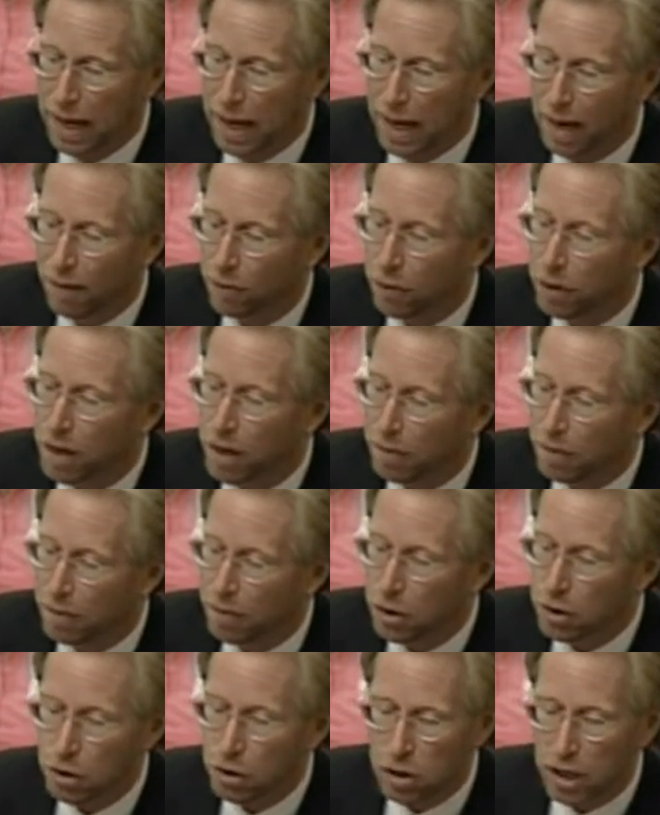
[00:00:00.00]
For a number of
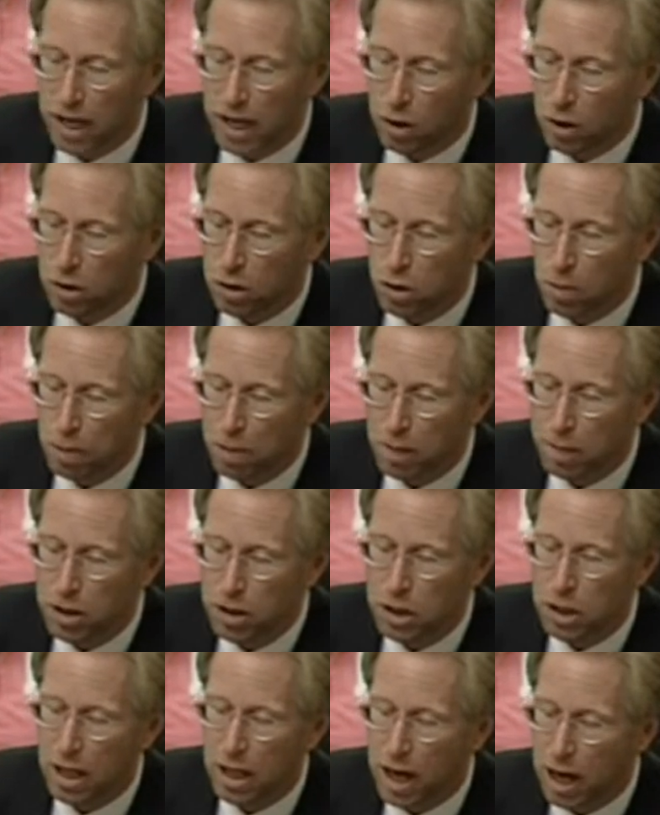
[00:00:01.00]
years, CHAC also
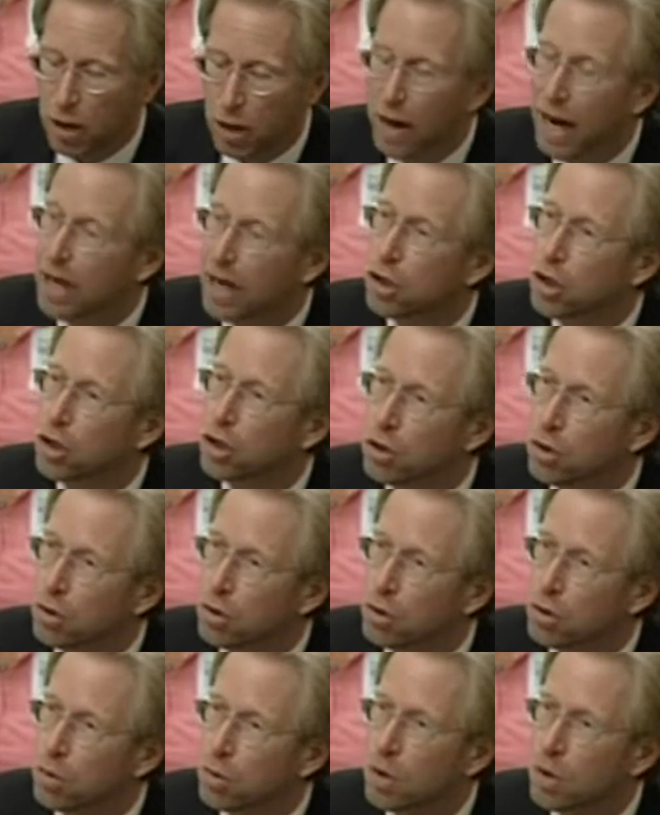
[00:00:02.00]
published Hunger Action News,